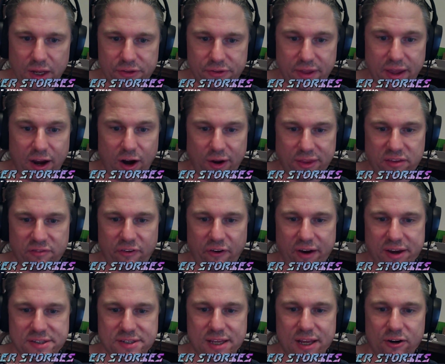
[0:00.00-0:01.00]
There, at the
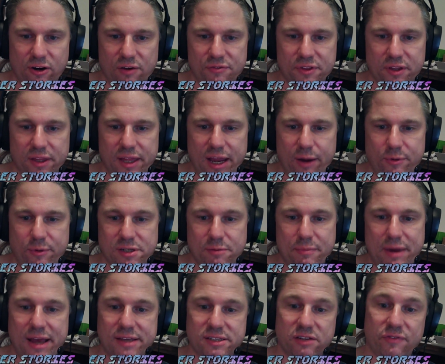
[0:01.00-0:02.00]
very center of the lake, was a
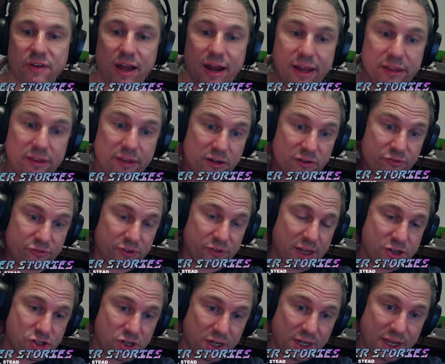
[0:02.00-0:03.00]
massive island of
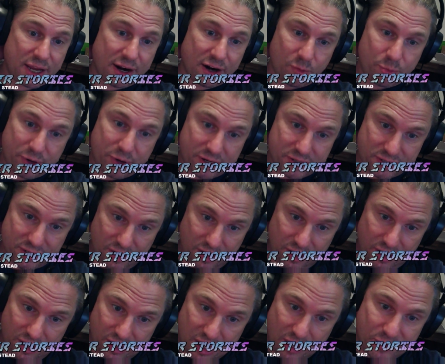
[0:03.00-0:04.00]
flesh and carapace
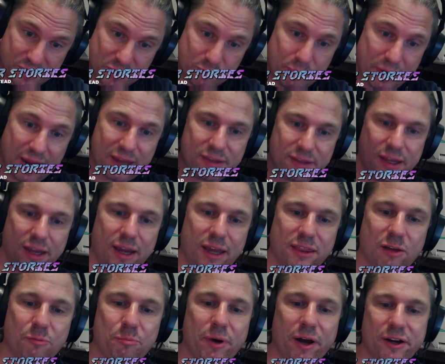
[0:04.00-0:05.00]
that was bathing
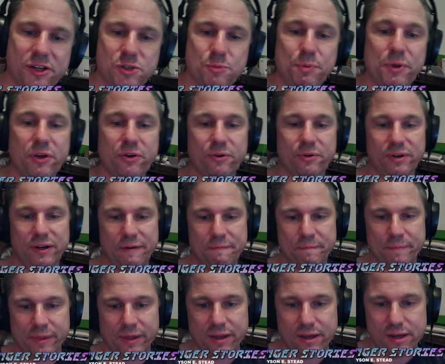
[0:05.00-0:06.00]
in the bug spew.
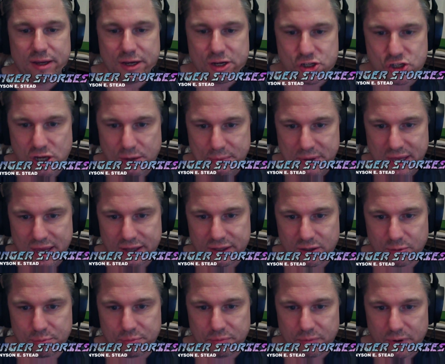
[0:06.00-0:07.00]
Shimmying
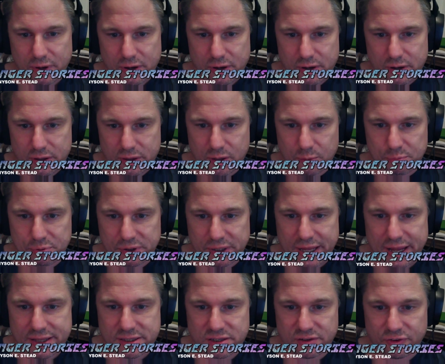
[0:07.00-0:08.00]
the
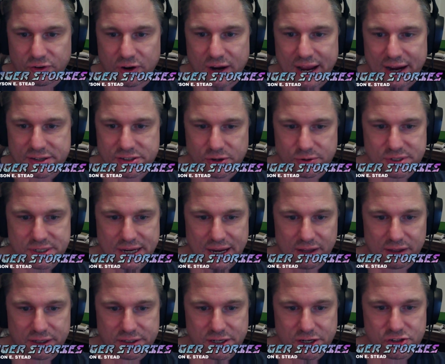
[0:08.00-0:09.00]
plates of her
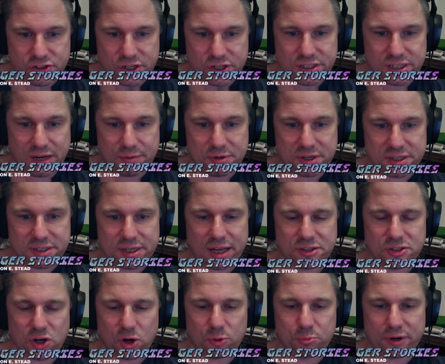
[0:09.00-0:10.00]
exoskeleton, she seemed to
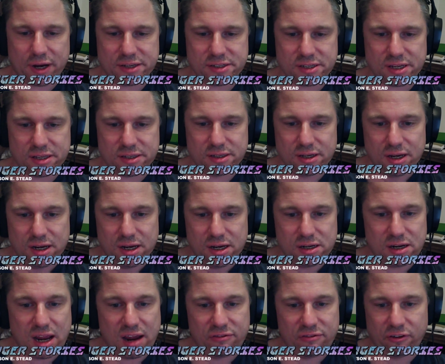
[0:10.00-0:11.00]
sense our presence.
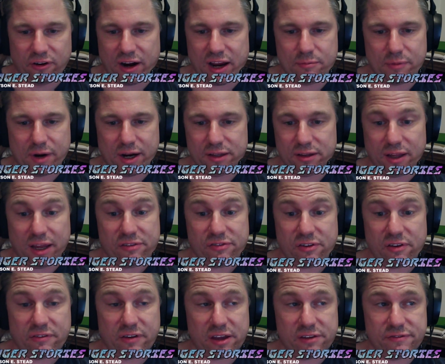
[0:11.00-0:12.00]
Never in my life
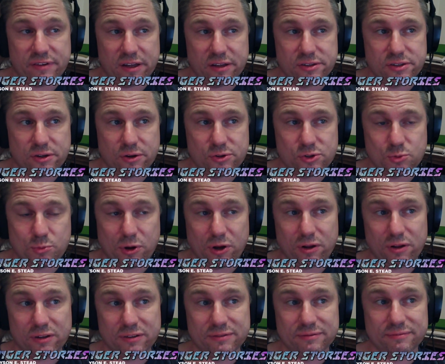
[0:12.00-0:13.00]
have I felt so
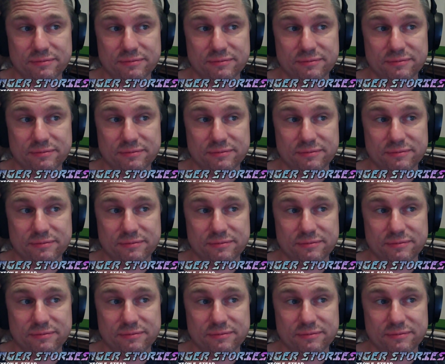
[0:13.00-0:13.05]
small.